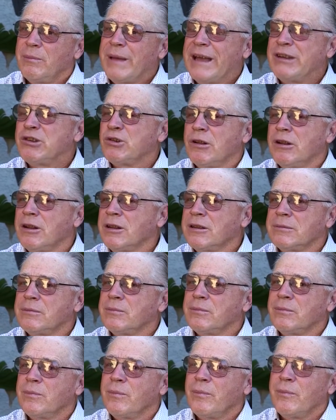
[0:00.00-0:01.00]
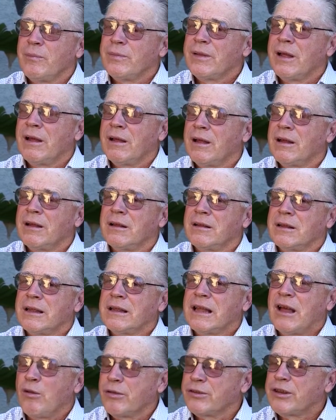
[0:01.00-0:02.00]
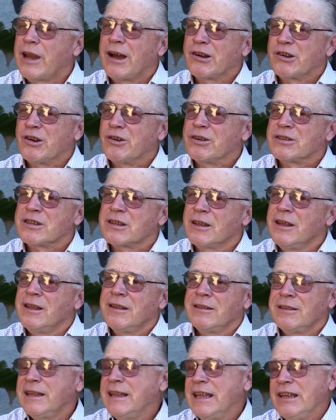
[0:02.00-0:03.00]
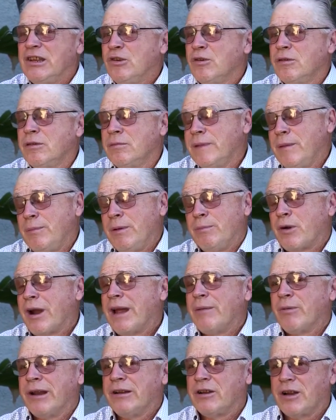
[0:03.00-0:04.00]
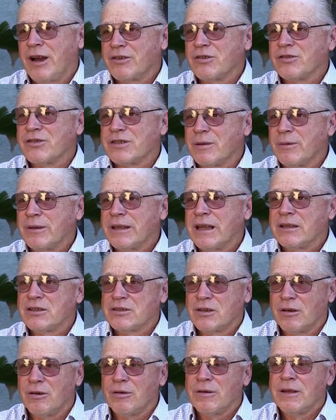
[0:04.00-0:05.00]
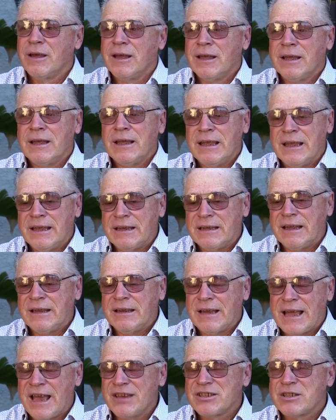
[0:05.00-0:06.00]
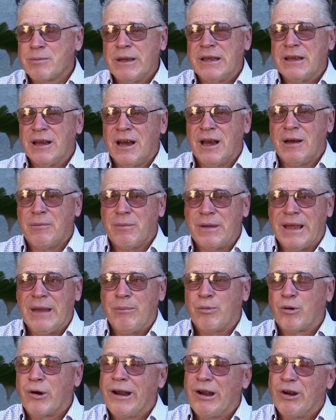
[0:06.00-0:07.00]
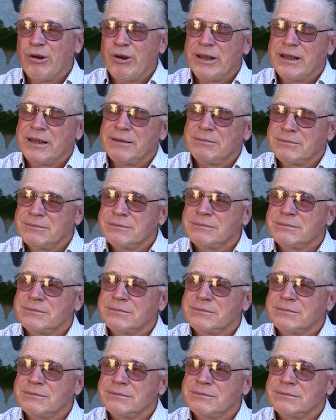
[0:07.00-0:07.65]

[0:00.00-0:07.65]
mental uh, health doctors than they do maybe primary doctors, something like that. So it, it has to become a priority.